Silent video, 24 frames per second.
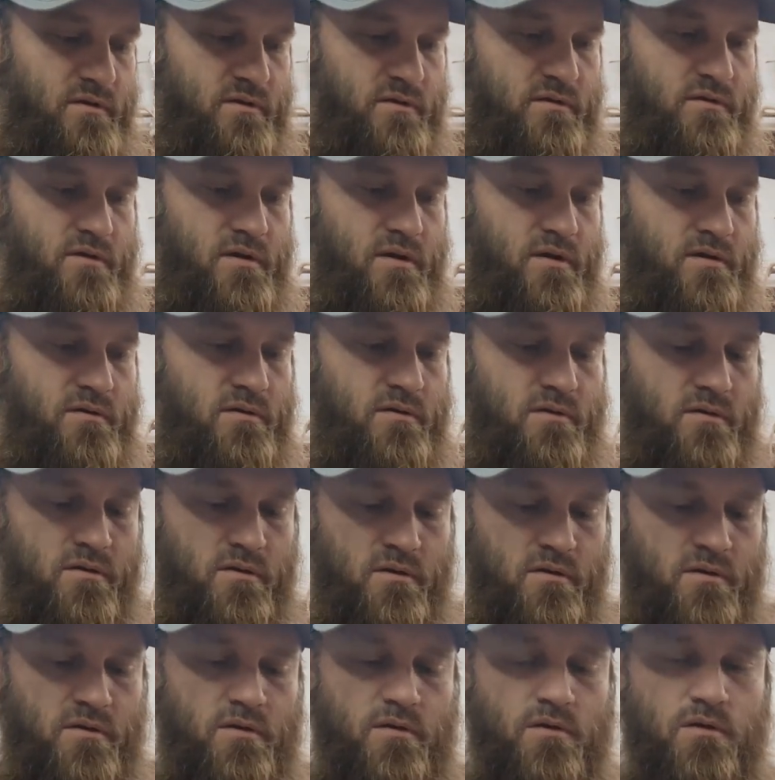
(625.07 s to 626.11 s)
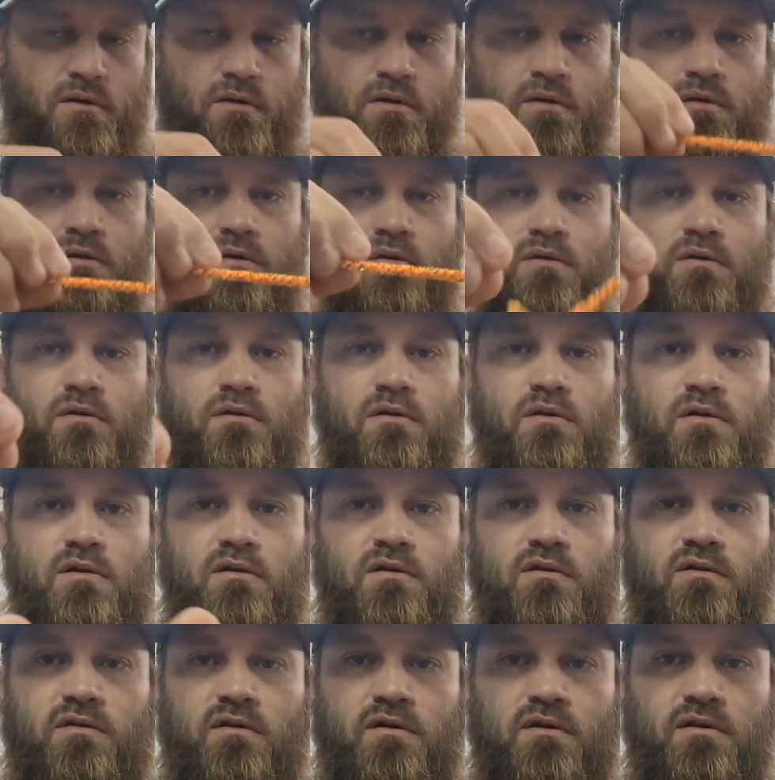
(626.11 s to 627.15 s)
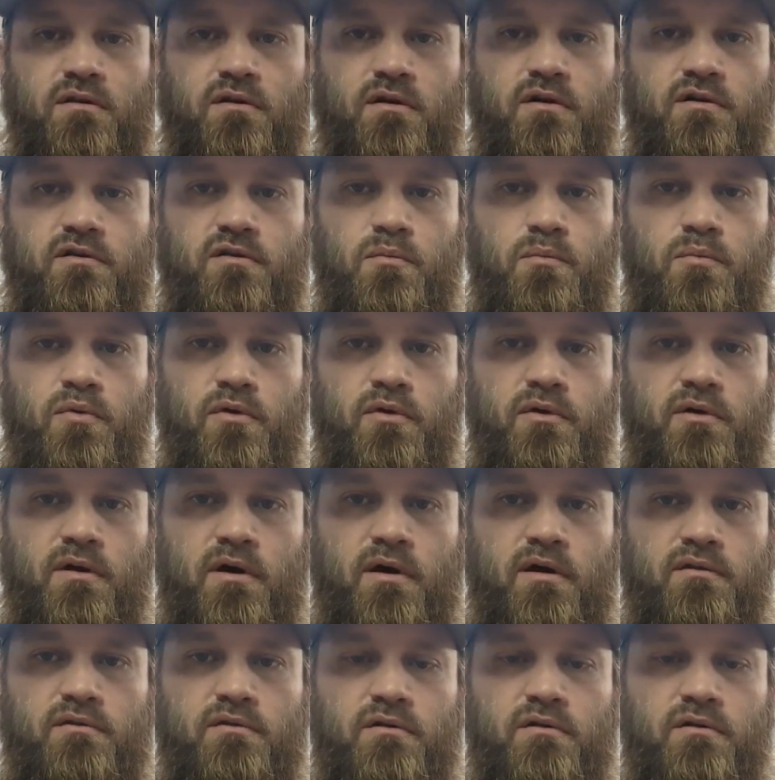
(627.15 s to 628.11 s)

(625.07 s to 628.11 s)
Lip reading: is that, you can see there, it's a pretty nice